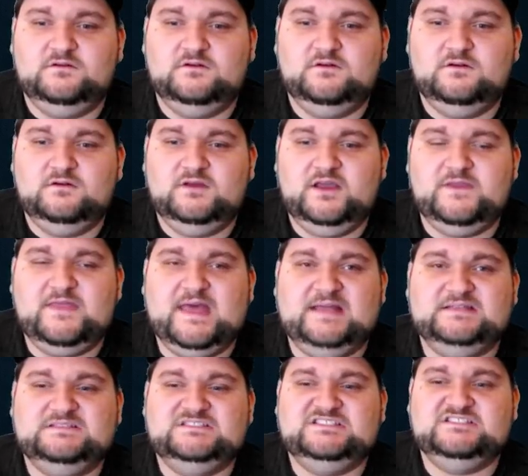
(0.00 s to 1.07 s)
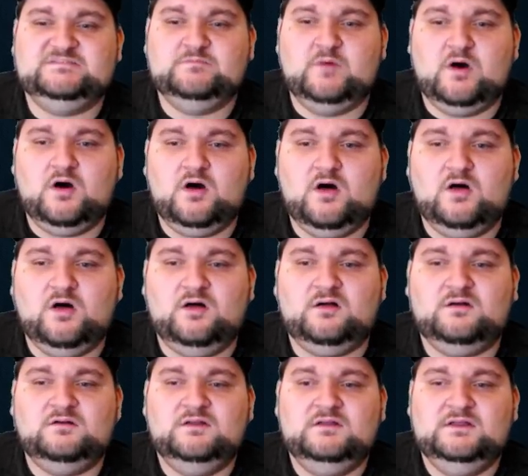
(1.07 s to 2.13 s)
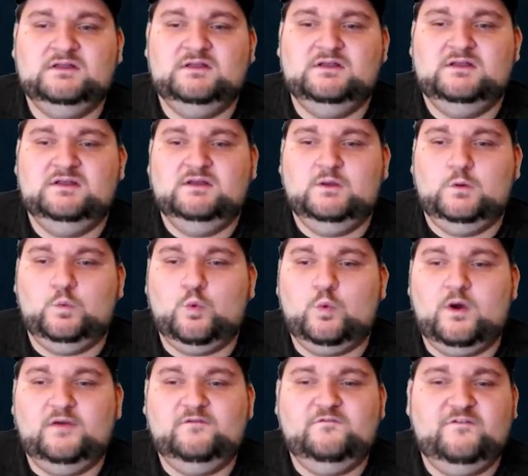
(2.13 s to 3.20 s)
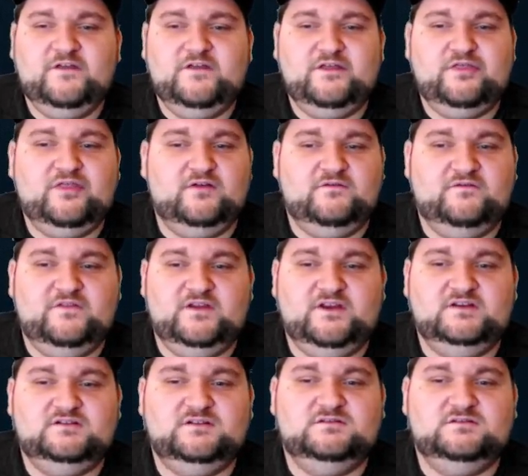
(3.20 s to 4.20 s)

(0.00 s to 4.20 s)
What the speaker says: in that small 1/5 of their